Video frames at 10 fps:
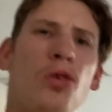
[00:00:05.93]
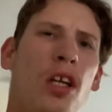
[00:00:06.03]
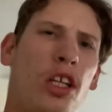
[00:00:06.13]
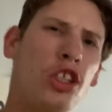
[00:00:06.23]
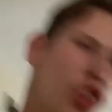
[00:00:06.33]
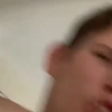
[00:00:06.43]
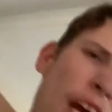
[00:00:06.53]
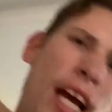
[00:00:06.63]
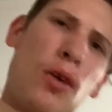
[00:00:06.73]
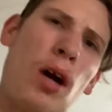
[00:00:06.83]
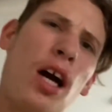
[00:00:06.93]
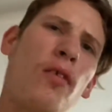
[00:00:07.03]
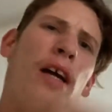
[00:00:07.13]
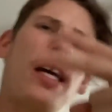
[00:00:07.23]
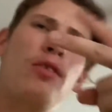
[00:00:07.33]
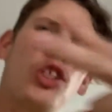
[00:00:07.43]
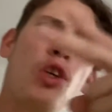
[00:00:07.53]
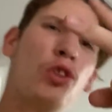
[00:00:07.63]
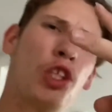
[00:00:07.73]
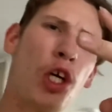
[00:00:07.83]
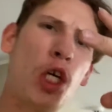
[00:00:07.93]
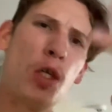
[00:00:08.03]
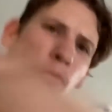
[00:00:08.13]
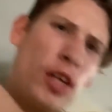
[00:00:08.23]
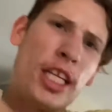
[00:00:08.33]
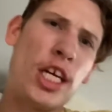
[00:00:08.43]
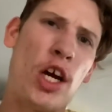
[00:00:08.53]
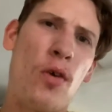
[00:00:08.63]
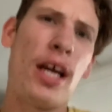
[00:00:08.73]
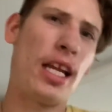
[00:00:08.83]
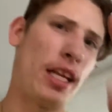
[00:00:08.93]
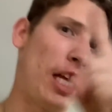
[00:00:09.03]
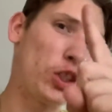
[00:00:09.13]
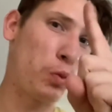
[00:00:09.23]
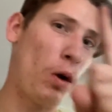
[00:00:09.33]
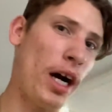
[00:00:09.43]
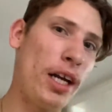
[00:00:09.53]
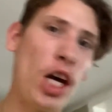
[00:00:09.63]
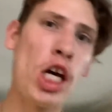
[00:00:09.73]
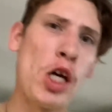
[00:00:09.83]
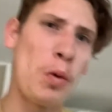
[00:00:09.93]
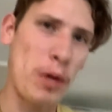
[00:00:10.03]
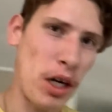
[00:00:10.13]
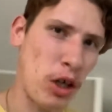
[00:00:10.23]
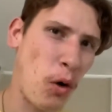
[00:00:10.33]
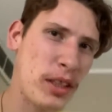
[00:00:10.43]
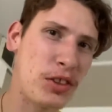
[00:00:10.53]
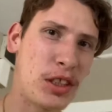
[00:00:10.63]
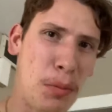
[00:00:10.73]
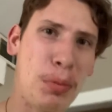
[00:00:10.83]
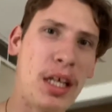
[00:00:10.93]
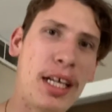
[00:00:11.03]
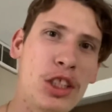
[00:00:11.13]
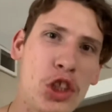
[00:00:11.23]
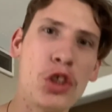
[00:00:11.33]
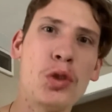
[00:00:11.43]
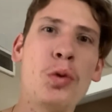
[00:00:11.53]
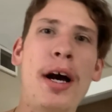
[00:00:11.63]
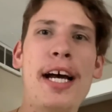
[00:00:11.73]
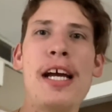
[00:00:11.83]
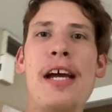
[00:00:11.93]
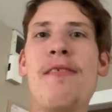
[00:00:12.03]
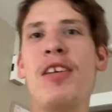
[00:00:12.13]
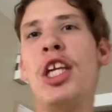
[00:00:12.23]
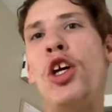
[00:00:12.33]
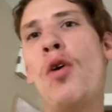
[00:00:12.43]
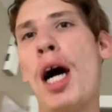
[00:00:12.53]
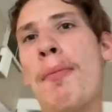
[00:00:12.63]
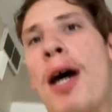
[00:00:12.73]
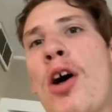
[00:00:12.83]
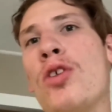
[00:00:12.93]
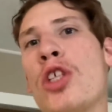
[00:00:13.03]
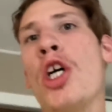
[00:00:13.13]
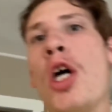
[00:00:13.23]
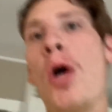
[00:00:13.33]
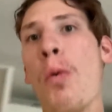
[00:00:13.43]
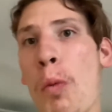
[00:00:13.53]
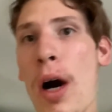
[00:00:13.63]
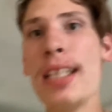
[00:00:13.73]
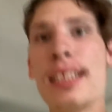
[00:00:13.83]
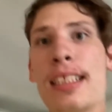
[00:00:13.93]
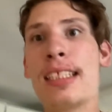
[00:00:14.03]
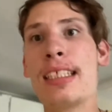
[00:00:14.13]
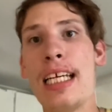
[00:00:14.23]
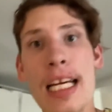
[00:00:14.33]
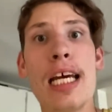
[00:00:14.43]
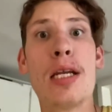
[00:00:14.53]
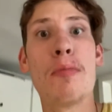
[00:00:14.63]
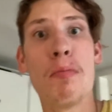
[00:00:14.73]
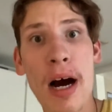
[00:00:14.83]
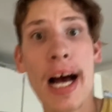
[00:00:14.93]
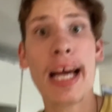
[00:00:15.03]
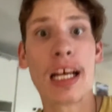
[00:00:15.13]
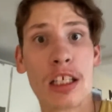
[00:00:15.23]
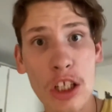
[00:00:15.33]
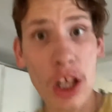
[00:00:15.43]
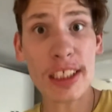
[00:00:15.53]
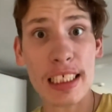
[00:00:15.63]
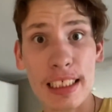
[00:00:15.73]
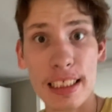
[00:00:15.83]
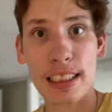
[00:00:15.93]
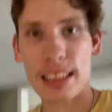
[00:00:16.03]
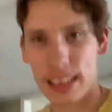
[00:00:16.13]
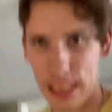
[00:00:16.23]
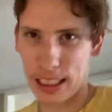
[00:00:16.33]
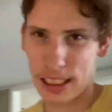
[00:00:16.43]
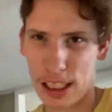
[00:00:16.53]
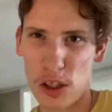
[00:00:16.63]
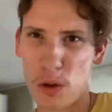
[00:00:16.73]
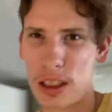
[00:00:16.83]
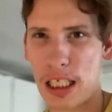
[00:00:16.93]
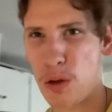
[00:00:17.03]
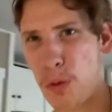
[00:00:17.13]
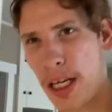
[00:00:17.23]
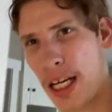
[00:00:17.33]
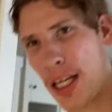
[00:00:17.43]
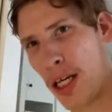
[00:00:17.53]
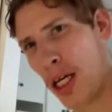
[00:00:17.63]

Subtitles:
another Jaguar Raves YouTube video. And in this one, we are going to simply do a video about what's in my closets. Yes, I know it's kind of weird.